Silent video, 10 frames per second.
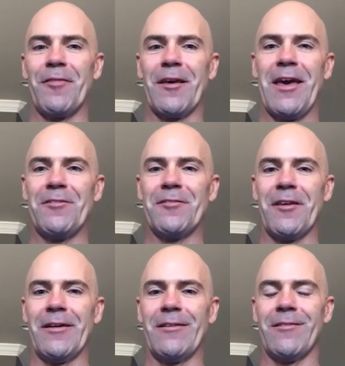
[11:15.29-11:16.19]
the case
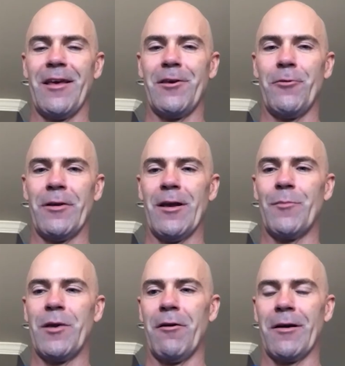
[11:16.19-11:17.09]
studies that you end up
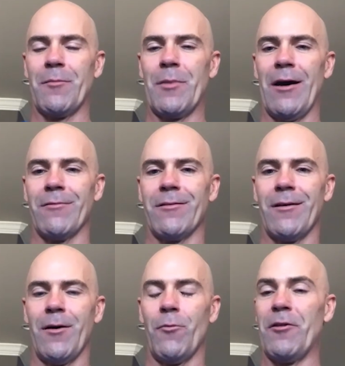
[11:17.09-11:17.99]
hearing
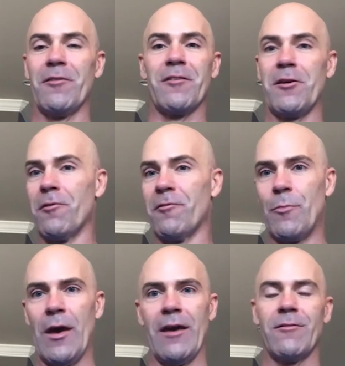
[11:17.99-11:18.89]
about, whether it's in your
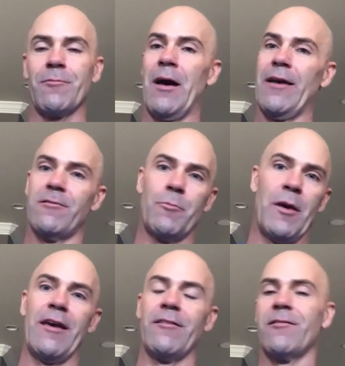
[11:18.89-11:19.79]
space, my
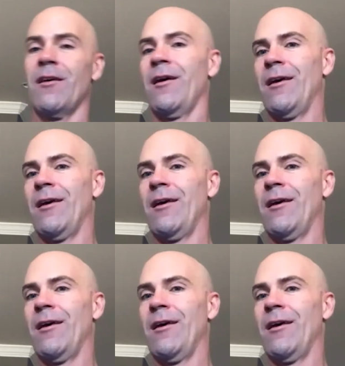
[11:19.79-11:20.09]
space,